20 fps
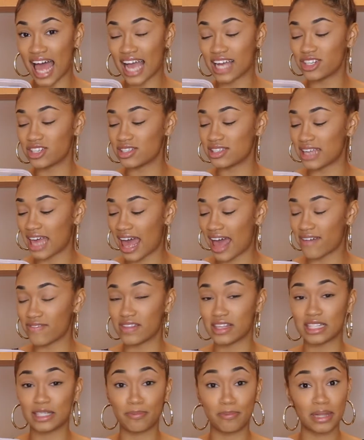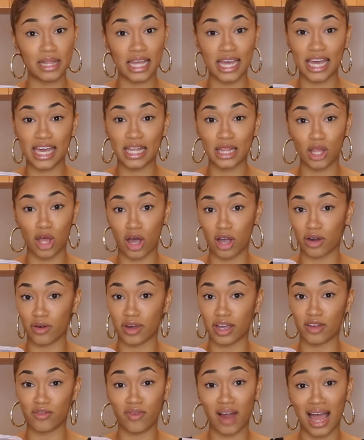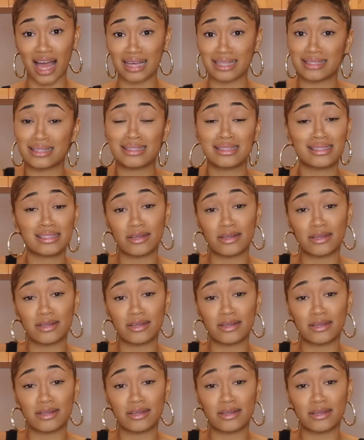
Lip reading: I just have this plain long grain rice.